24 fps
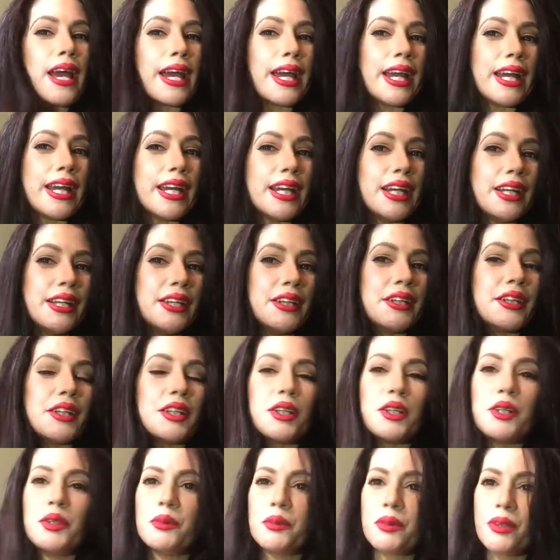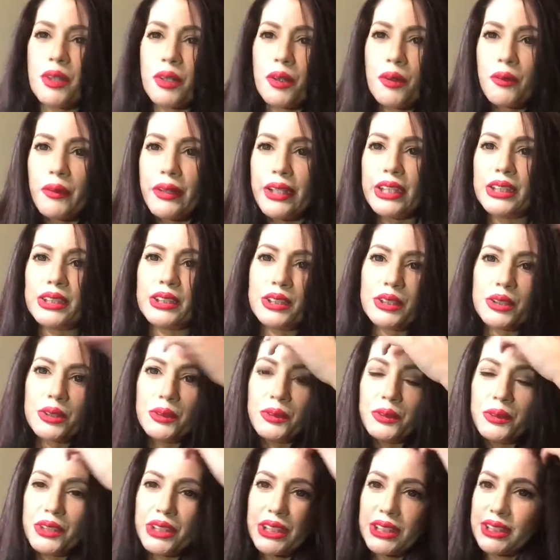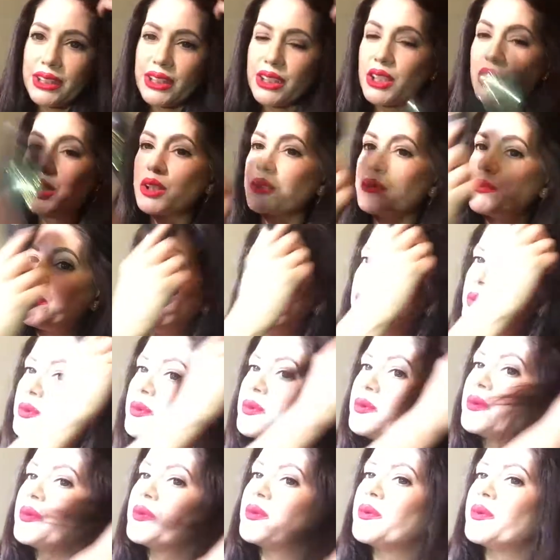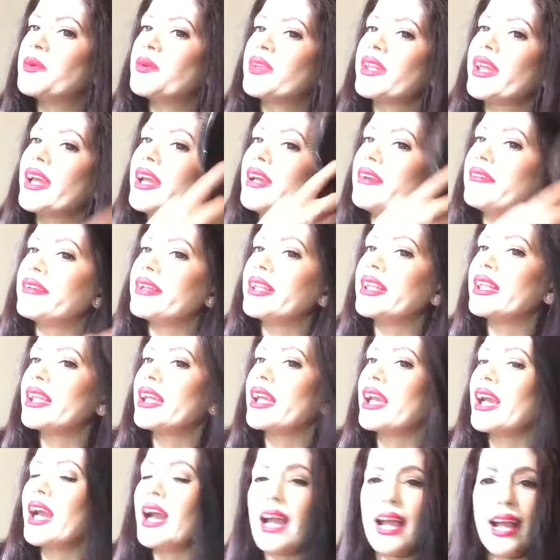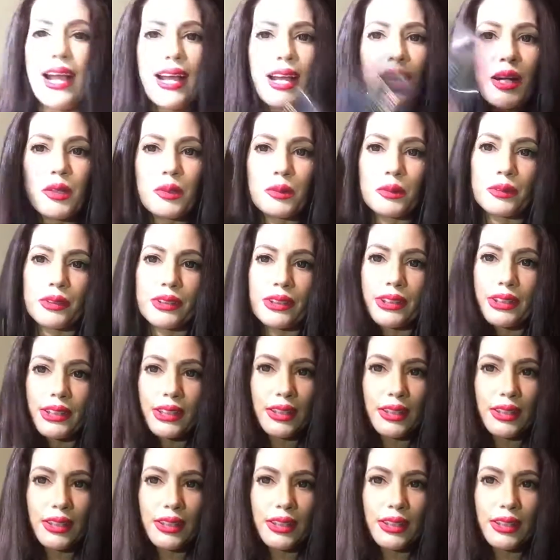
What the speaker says: And you are going to just smooth everything out.